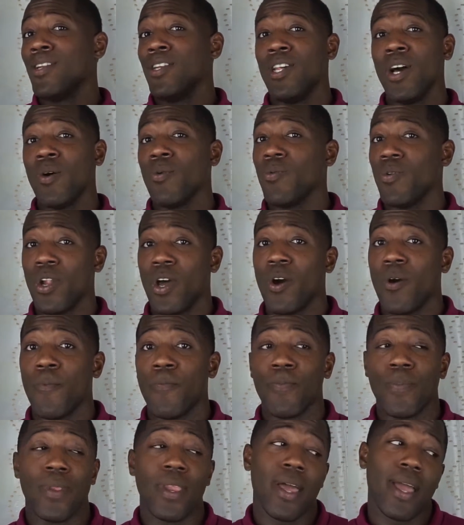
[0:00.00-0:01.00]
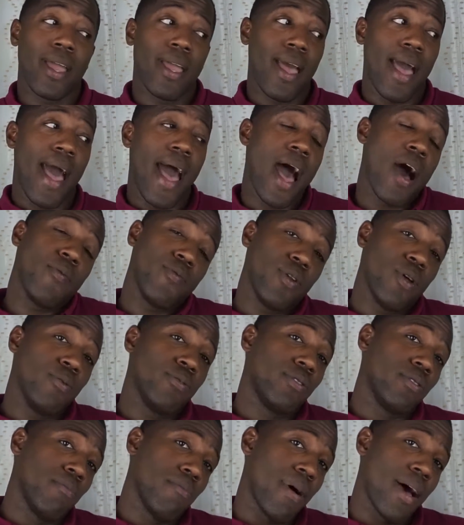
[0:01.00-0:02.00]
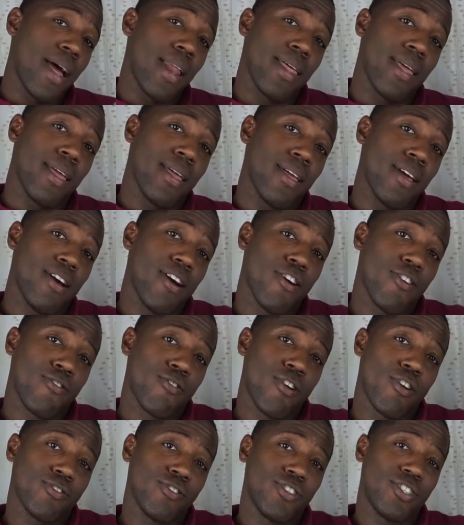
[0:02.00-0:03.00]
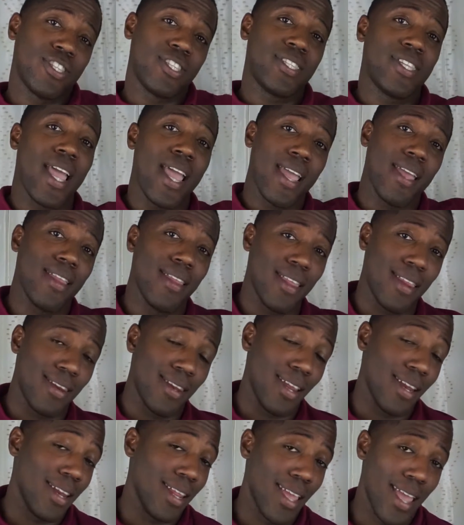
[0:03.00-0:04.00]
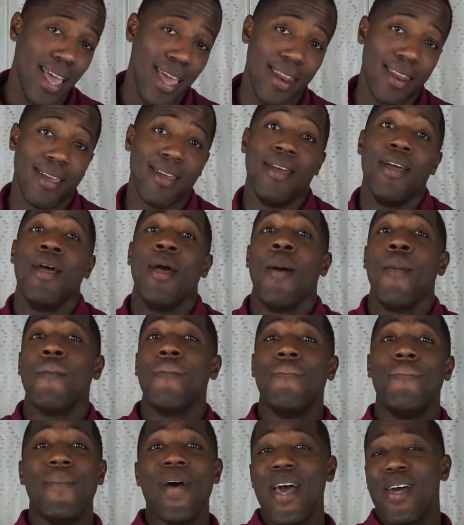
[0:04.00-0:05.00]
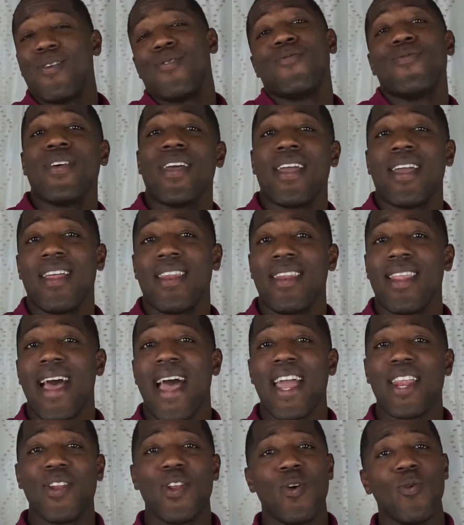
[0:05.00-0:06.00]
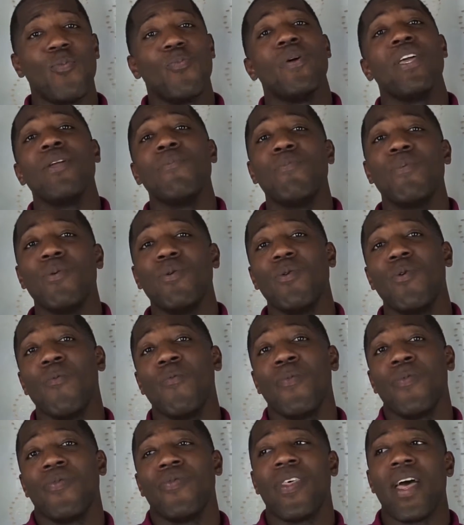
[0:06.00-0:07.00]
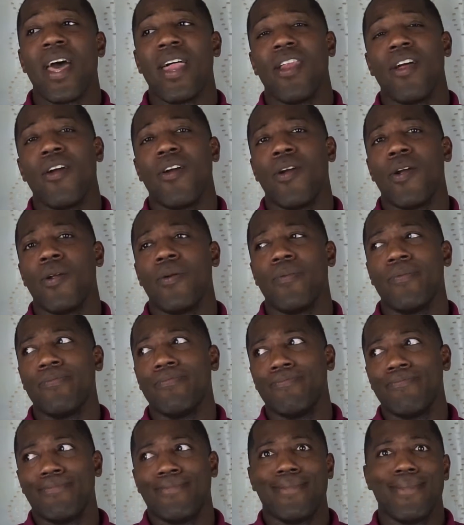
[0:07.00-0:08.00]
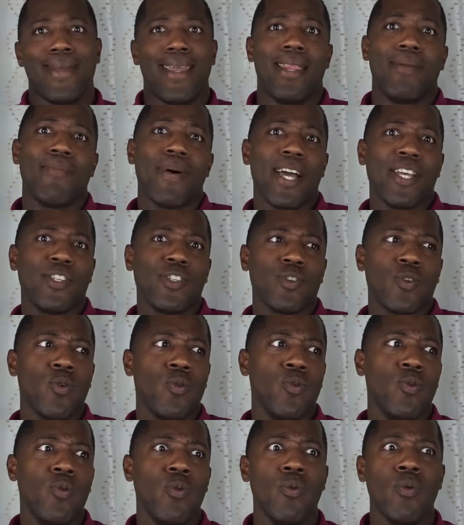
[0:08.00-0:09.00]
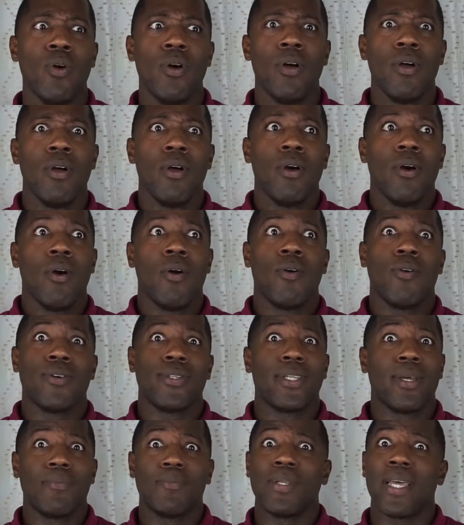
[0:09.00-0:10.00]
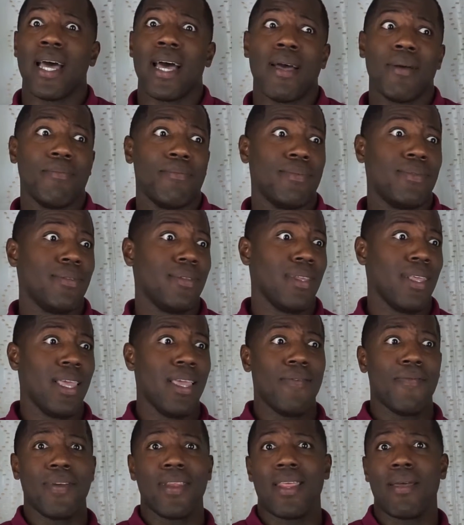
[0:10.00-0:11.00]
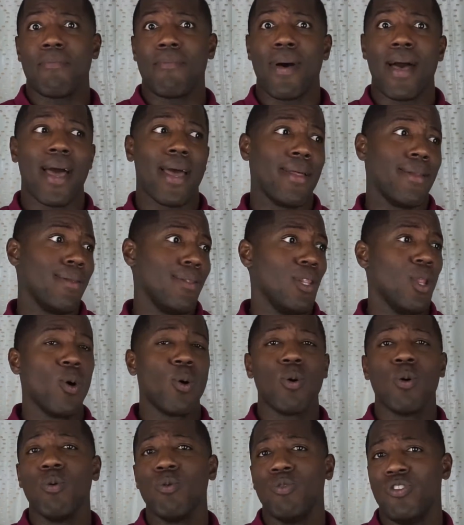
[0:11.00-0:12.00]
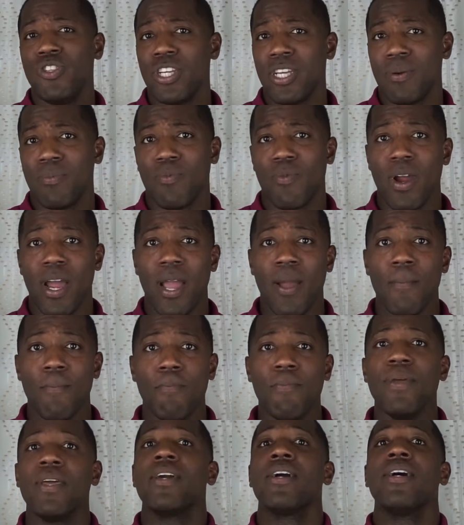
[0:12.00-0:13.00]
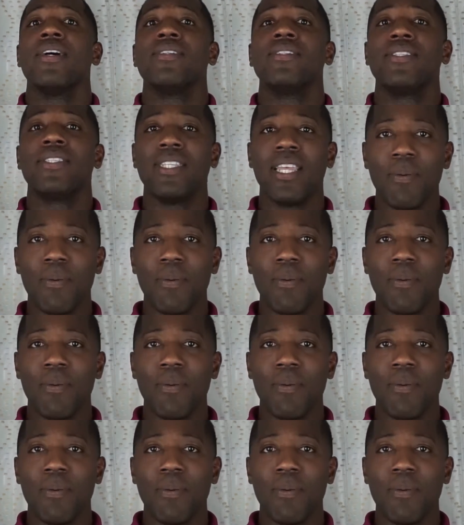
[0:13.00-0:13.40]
don't know. Like, I'll know somebody across the state in Indiana better than I know people that are in my school or sometimes even in my local gym, right? Because